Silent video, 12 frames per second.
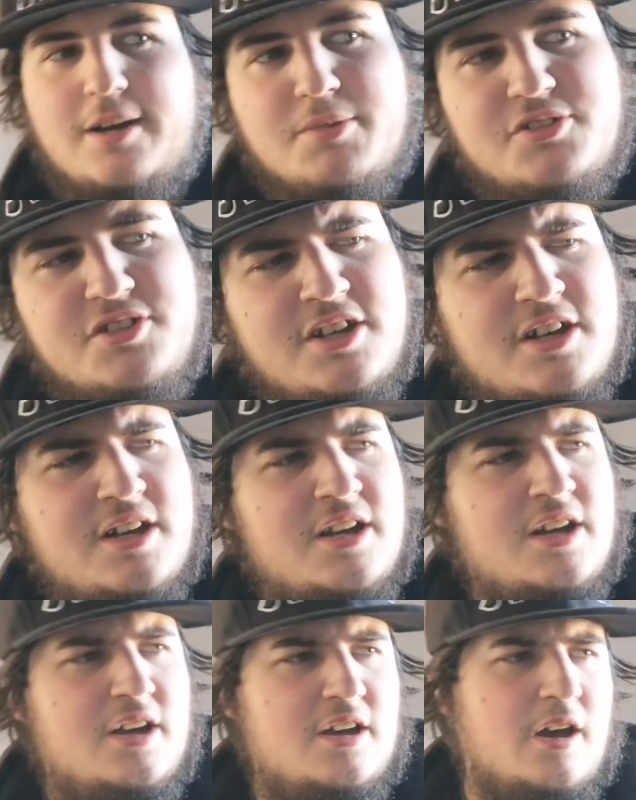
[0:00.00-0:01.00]
happened.
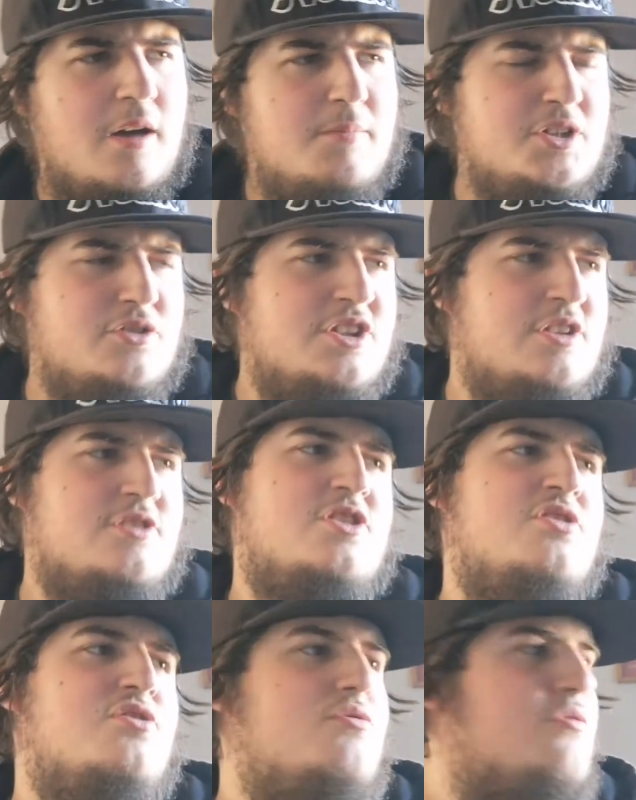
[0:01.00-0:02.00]
But those are the
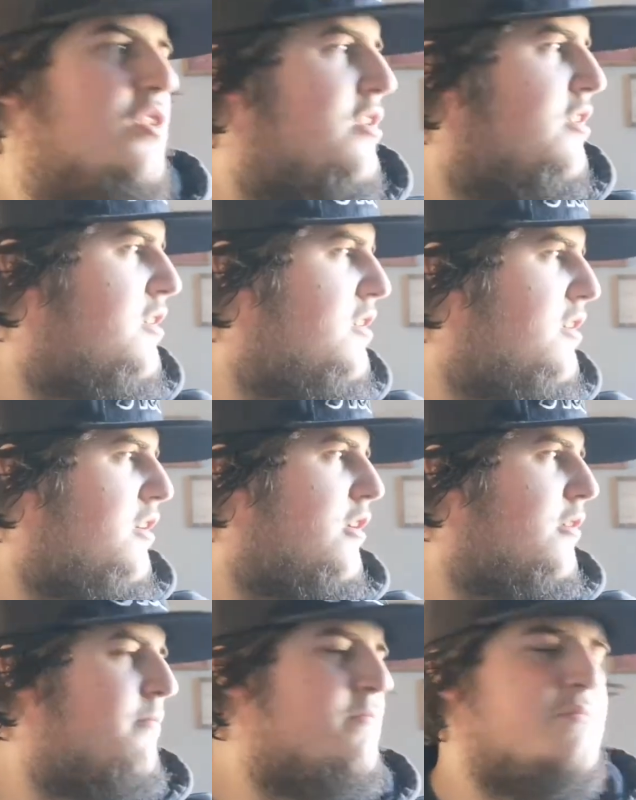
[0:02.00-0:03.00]
two
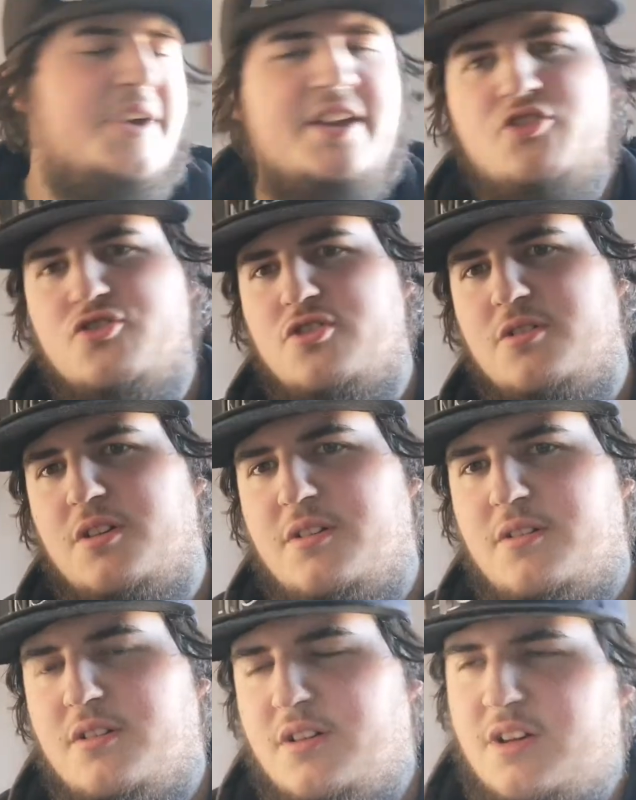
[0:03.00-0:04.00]
major
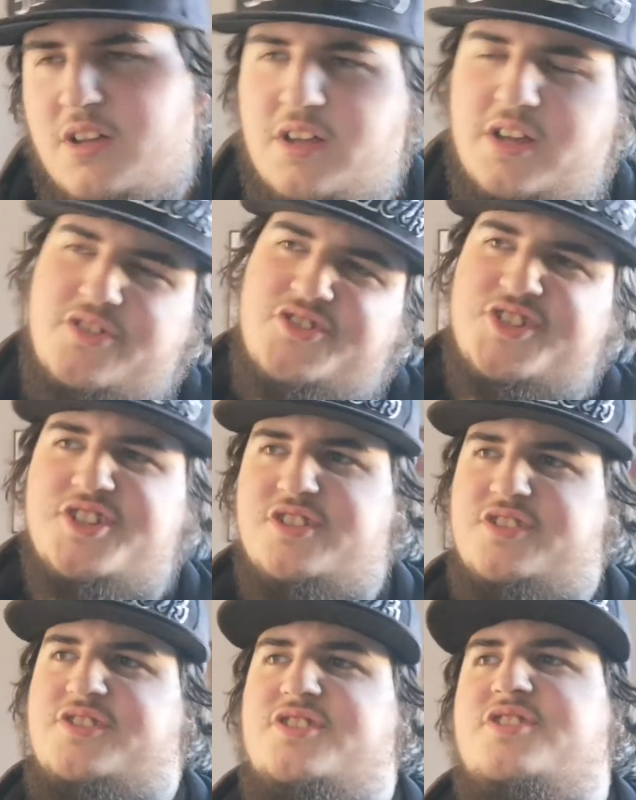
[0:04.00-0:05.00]

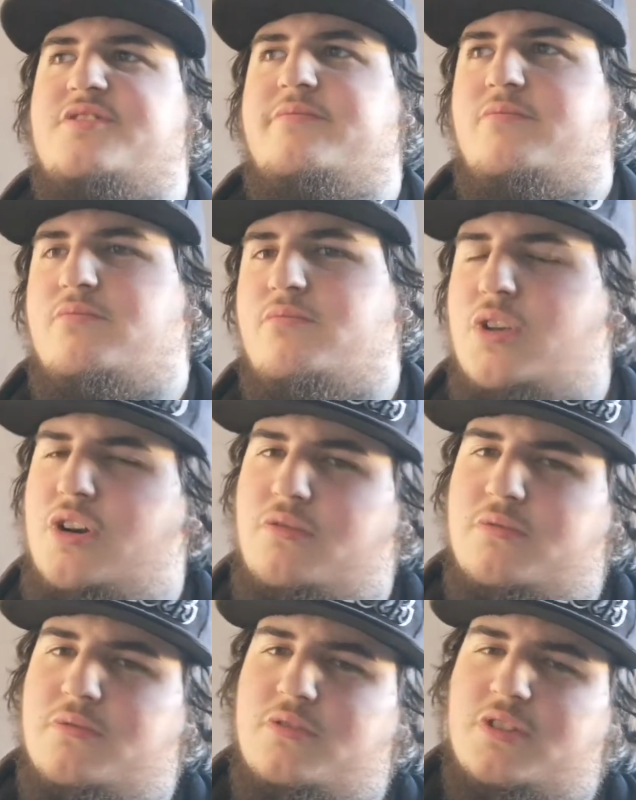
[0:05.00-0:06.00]
incidents.
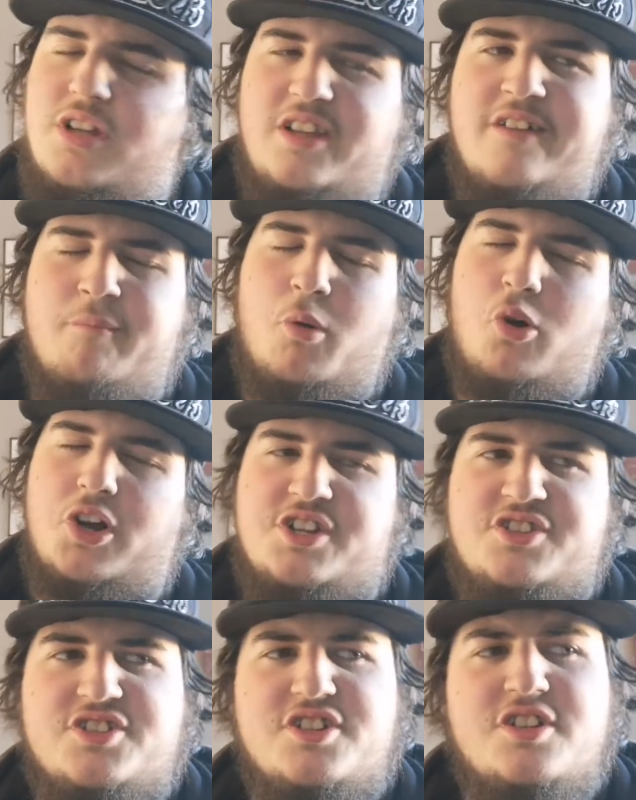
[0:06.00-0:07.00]
Well, the Liv
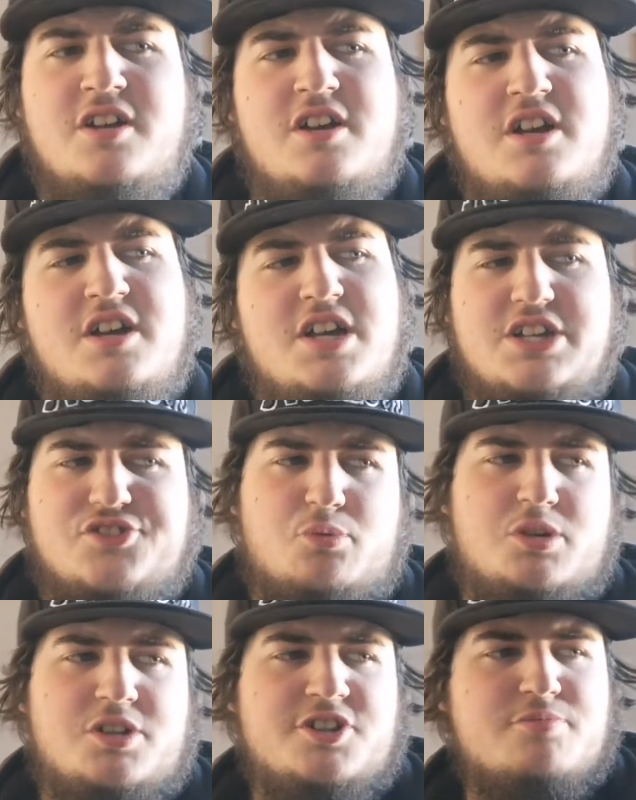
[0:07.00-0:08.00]
Morgan incident is
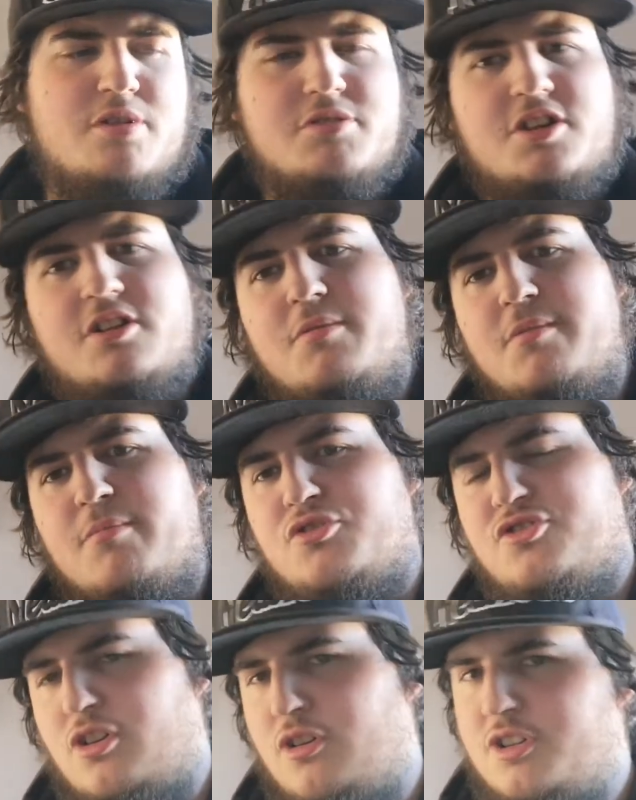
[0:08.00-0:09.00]
the one that's probably going to be
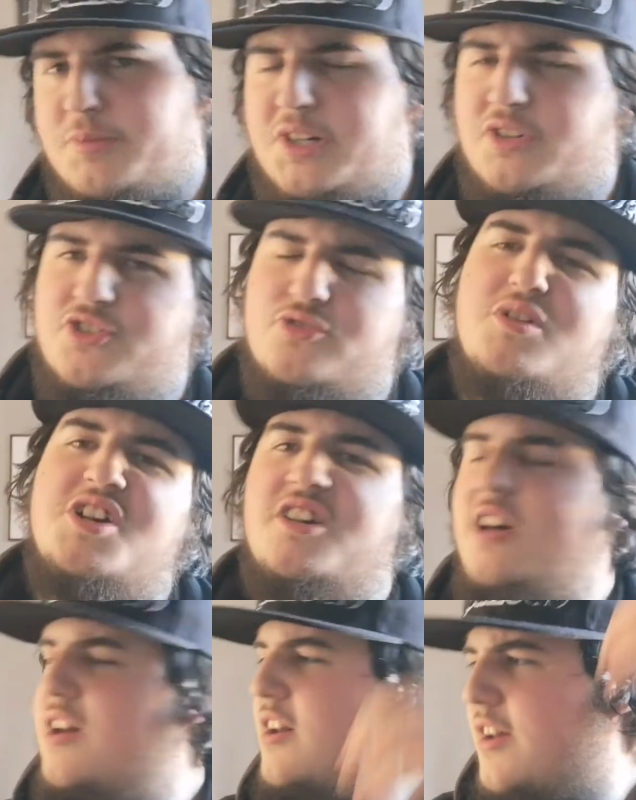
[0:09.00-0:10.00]
most talked about this week.